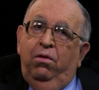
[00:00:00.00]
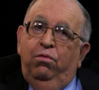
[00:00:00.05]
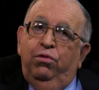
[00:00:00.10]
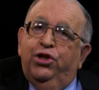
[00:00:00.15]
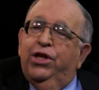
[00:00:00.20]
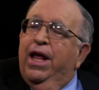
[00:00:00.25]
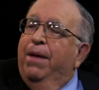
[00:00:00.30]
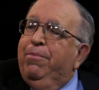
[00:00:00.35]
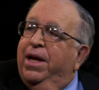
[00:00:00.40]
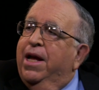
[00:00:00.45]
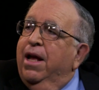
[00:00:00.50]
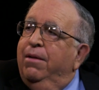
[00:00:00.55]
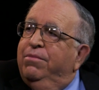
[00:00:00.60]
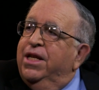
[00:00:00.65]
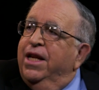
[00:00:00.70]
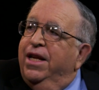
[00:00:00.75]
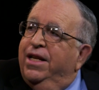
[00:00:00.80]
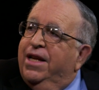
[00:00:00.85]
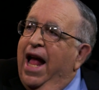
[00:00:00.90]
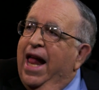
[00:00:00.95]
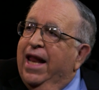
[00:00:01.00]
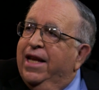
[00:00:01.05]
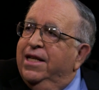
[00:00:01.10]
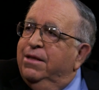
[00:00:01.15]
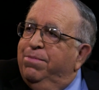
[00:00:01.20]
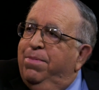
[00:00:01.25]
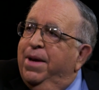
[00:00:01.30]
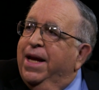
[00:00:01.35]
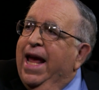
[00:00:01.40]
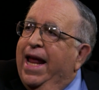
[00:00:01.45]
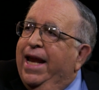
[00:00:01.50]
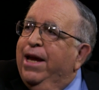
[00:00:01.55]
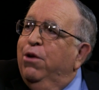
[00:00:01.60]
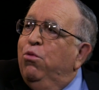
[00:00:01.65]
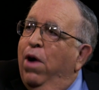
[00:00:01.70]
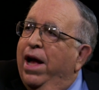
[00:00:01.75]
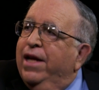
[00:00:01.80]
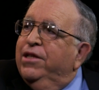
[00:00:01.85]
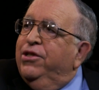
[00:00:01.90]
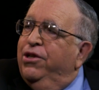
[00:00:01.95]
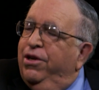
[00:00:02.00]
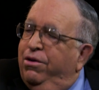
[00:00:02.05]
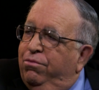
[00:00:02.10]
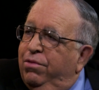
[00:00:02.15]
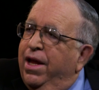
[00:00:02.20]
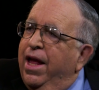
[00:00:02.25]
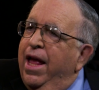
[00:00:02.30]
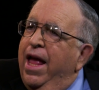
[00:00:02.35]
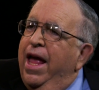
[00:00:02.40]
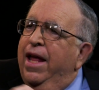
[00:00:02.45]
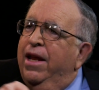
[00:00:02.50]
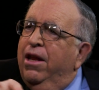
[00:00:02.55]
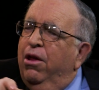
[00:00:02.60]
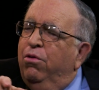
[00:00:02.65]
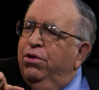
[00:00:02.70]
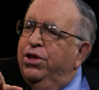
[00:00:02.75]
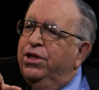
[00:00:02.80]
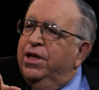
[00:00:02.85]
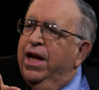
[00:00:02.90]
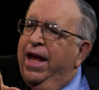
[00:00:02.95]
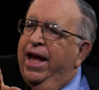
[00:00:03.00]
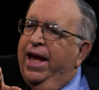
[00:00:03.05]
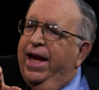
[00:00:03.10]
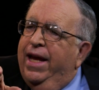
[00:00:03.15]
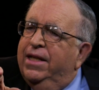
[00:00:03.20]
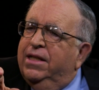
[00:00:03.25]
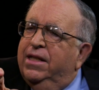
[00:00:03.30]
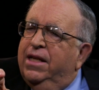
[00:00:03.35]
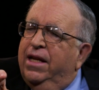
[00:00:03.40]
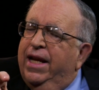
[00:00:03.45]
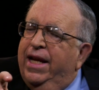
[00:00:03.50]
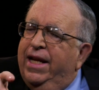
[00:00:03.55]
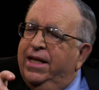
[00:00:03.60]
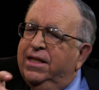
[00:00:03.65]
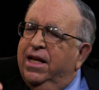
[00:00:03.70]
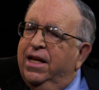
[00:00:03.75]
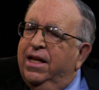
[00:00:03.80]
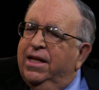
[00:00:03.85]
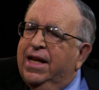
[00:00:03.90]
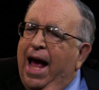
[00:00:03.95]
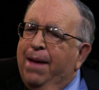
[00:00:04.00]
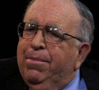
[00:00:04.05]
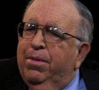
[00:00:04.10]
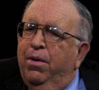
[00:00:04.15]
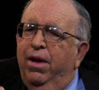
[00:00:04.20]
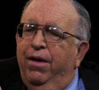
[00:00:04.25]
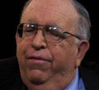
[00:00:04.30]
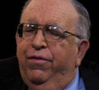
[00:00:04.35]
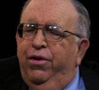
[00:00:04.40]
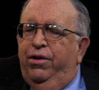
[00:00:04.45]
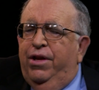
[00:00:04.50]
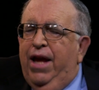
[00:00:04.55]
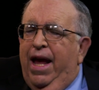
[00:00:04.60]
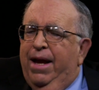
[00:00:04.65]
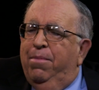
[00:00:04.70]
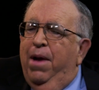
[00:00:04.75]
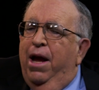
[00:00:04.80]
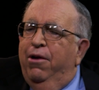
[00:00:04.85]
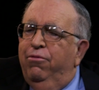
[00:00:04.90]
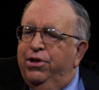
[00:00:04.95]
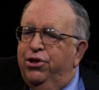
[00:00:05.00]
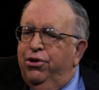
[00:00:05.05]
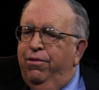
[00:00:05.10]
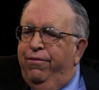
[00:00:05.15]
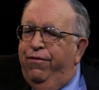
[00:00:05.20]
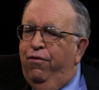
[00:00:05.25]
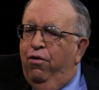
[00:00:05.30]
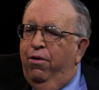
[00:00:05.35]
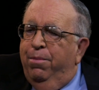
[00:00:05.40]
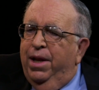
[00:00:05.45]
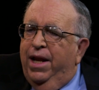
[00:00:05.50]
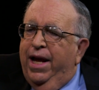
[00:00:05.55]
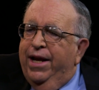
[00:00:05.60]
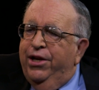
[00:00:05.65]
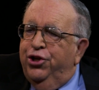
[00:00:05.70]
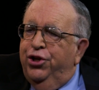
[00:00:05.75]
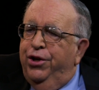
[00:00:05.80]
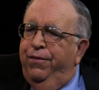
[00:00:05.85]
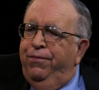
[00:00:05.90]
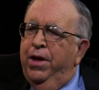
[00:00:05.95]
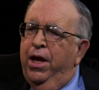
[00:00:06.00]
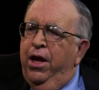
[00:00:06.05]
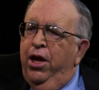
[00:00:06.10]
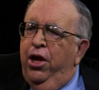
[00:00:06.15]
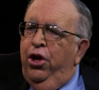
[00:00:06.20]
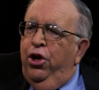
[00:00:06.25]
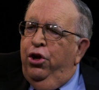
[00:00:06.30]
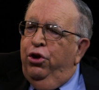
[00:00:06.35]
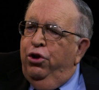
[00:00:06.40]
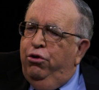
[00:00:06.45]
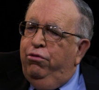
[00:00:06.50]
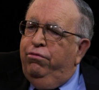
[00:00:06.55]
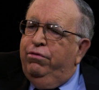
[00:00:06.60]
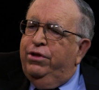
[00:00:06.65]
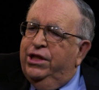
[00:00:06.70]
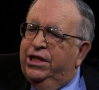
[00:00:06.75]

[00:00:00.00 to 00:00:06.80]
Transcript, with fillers: which then becomes the Italian spaghetti Western. In other words, it's easily adaptable. If you take my original formulation, you